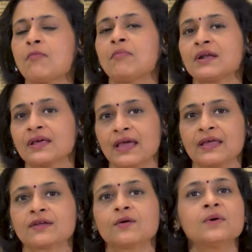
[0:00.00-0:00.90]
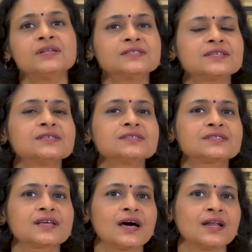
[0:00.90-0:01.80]
But again once
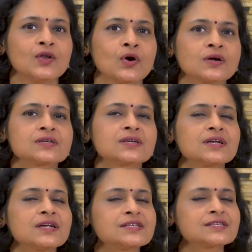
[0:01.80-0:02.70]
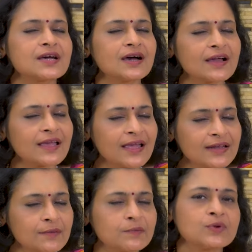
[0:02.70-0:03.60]
it's unlocked it's
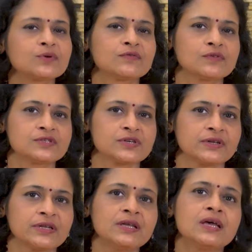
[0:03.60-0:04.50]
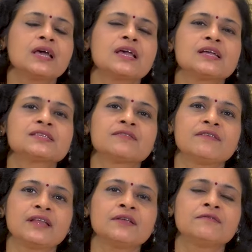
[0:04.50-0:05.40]
again a beautiful journey. It's a
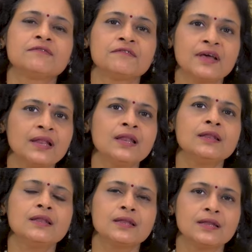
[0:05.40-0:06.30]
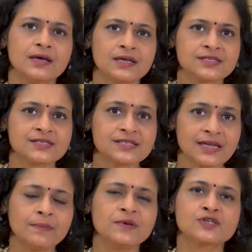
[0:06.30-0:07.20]
very well
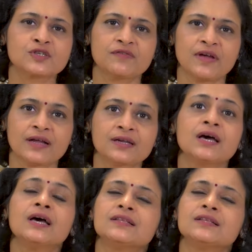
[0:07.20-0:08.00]
established fact